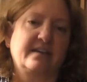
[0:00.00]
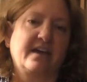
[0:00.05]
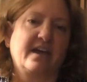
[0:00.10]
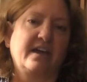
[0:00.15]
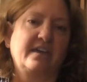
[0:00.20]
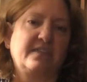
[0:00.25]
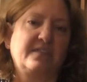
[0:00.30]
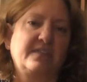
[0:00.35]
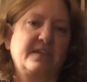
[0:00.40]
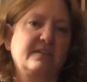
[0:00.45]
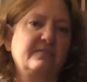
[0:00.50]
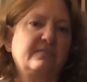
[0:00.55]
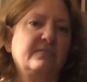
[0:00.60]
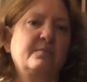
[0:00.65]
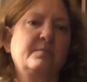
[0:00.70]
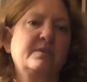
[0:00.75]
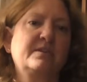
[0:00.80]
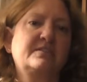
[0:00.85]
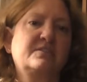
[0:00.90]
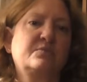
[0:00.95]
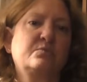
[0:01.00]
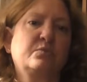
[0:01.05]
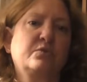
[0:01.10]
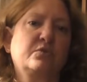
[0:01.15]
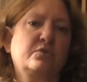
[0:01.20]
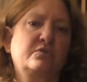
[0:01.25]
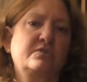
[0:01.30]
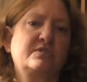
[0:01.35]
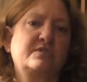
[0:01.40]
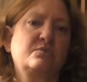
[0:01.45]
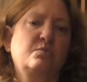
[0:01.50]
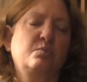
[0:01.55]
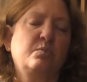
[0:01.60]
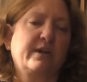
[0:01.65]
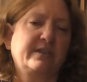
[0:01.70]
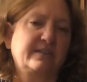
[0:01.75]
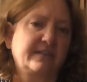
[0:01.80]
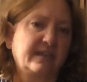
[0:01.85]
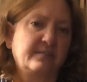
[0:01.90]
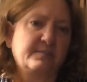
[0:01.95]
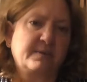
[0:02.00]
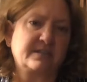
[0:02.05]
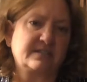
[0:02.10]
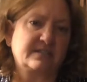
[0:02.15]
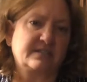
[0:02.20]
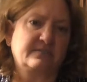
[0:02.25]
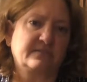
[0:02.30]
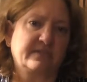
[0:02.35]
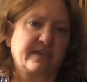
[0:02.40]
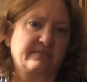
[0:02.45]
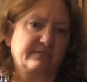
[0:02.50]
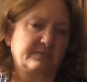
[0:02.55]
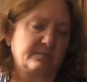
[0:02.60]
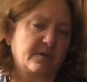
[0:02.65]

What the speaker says: I think from his roots, what they must have left